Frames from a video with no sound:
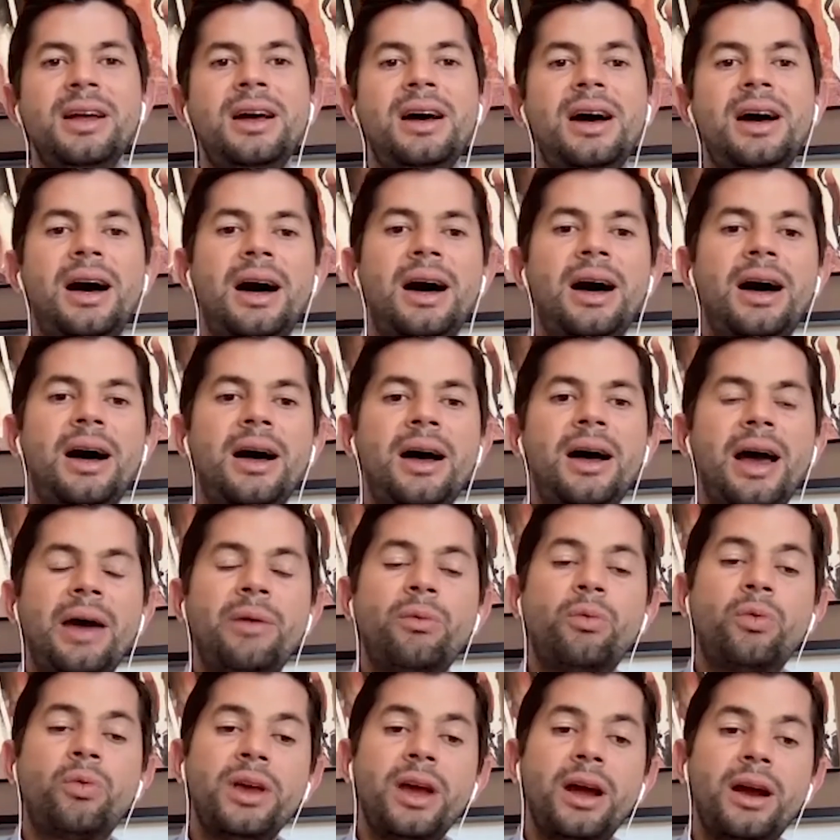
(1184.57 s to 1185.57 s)

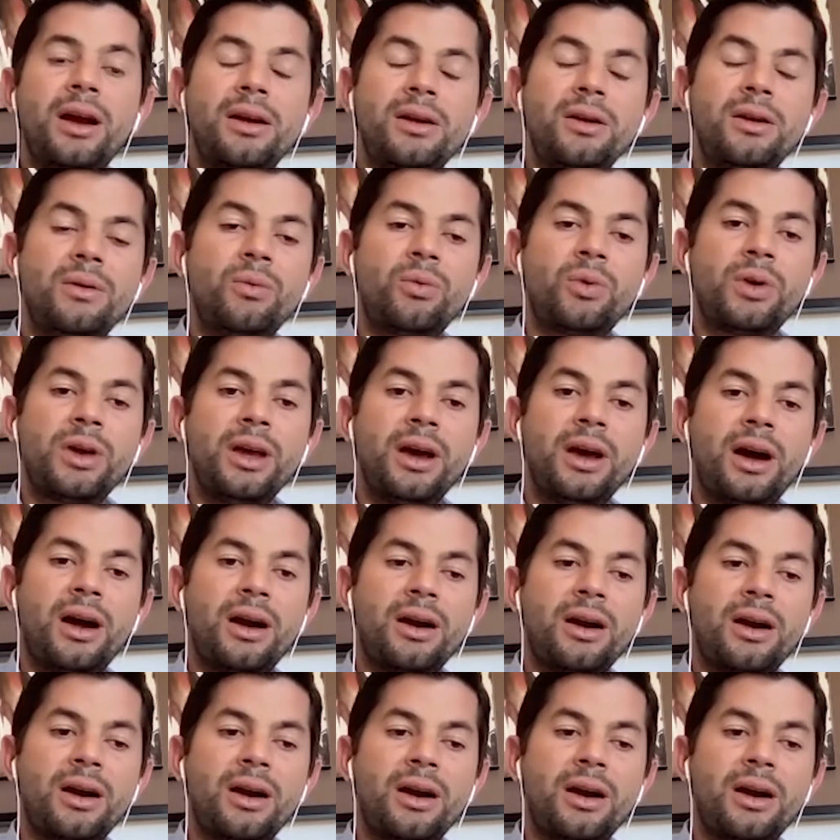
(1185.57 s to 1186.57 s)
And we
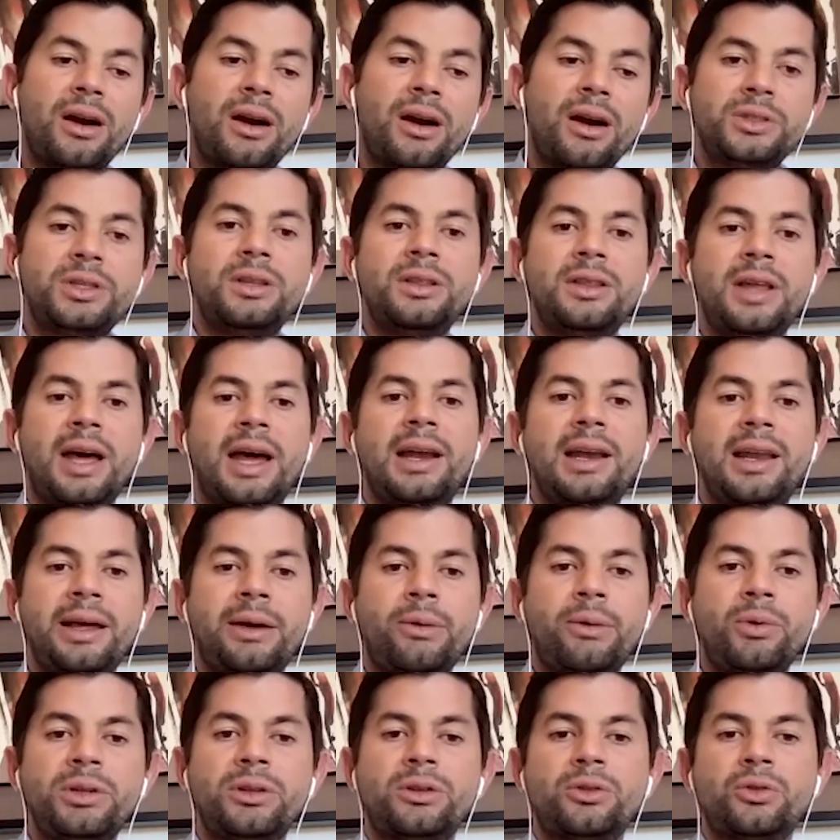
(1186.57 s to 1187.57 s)
are using that
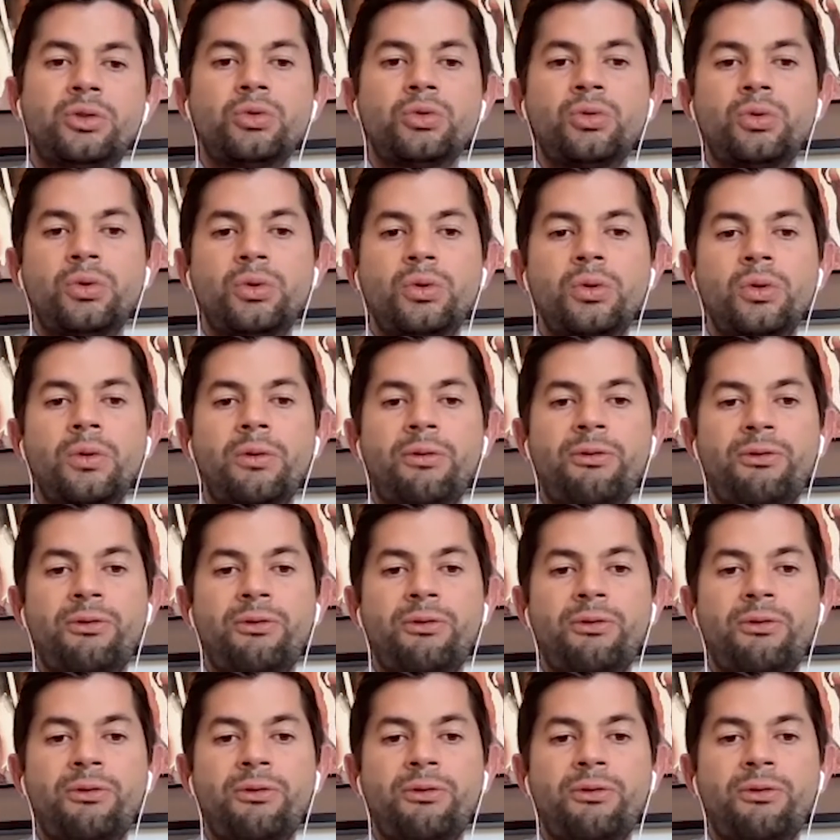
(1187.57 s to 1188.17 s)
liquid to